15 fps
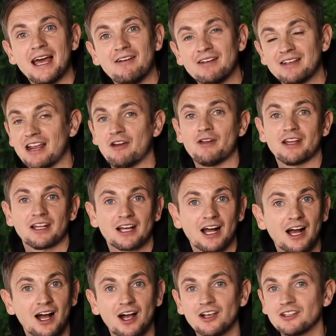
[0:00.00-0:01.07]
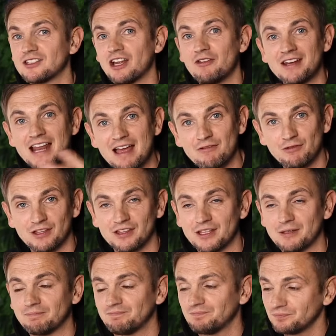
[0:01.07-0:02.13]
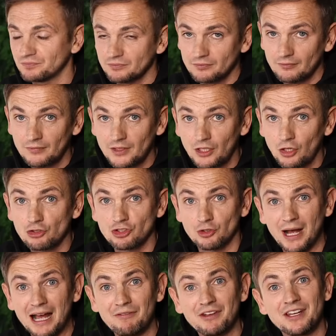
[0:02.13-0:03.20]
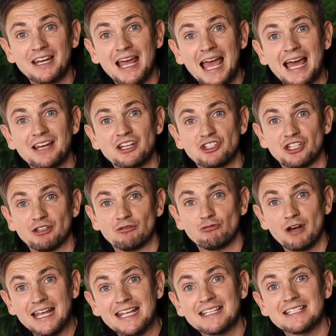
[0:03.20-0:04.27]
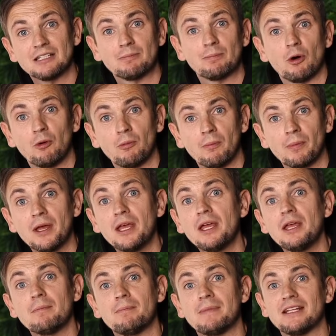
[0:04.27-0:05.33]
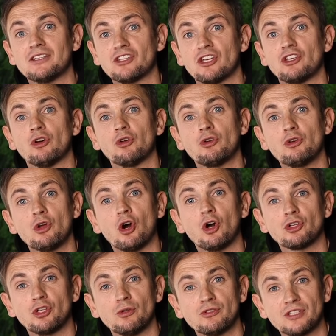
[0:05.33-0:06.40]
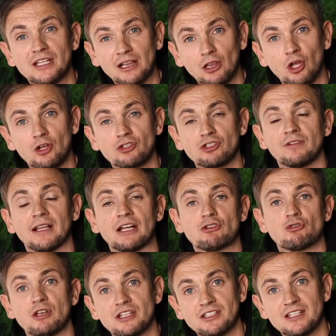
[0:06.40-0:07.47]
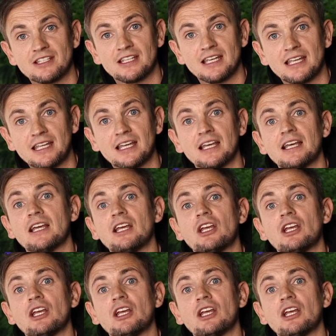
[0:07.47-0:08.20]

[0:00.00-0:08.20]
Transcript: they're, they're in cars, they're in everything. So having an energy rated pump means that you're not using lots of electricity